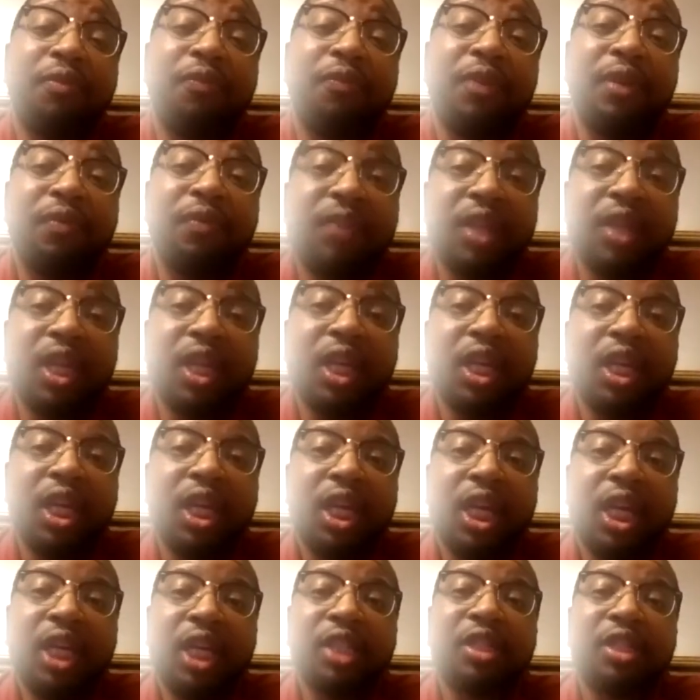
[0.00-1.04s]
50.
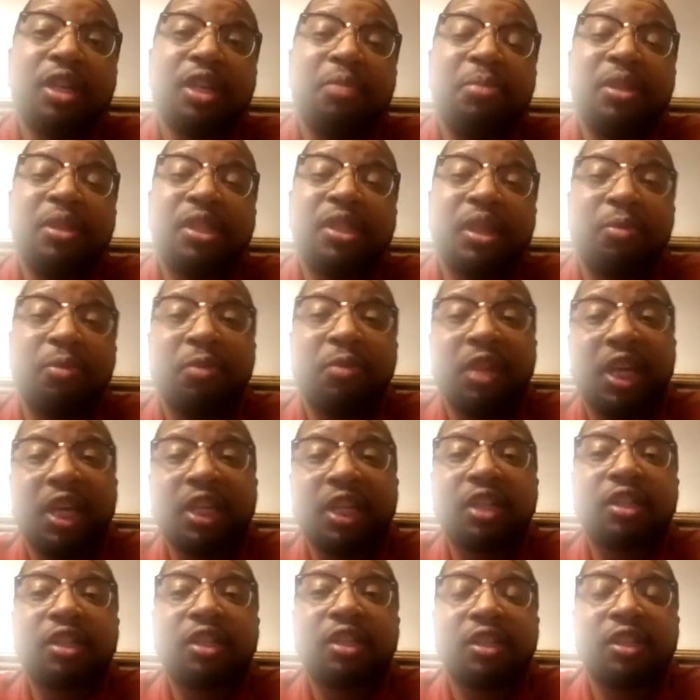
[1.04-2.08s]
He's going to be someone like
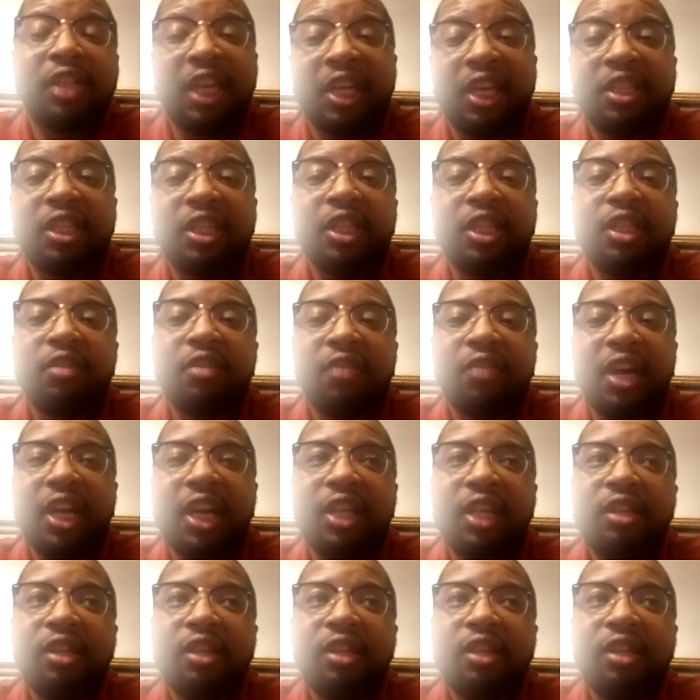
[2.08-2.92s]
Stanton, right?